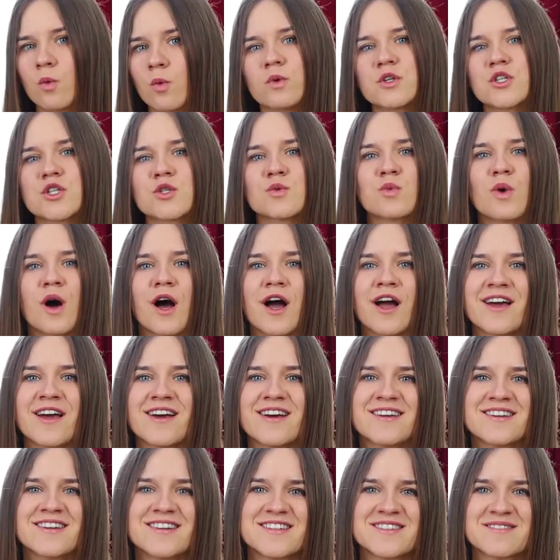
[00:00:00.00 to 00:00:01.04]
which is why
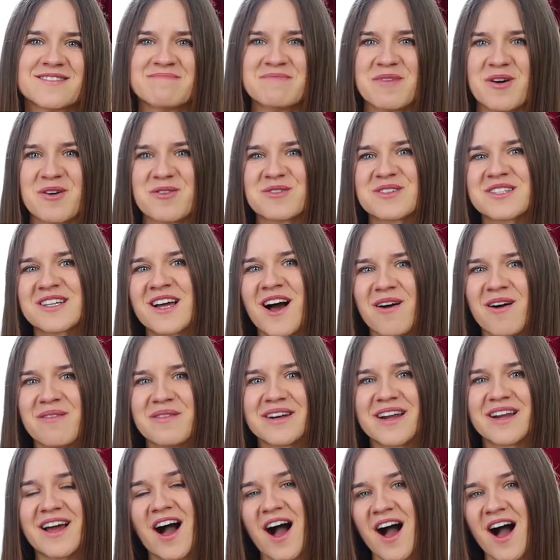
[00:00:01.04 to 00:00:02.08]
it is most
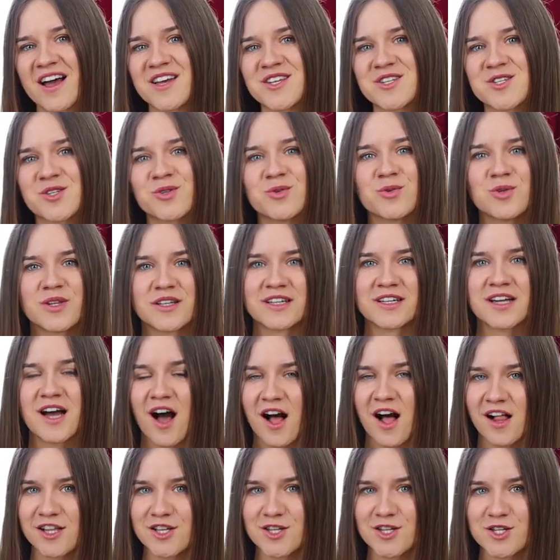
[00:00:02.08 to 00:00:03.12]
common in high school and
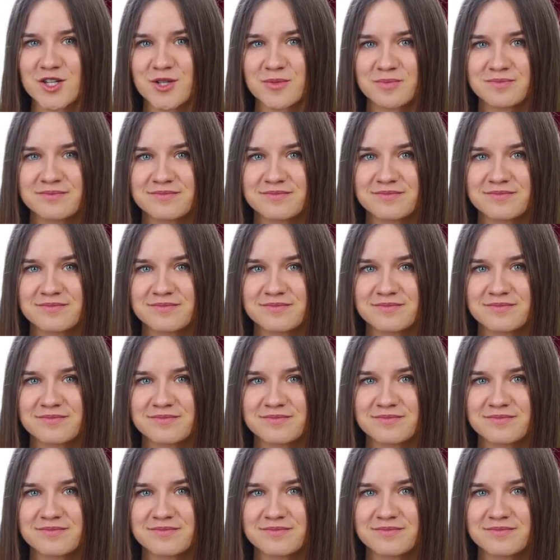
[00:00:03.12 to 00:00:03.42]
college.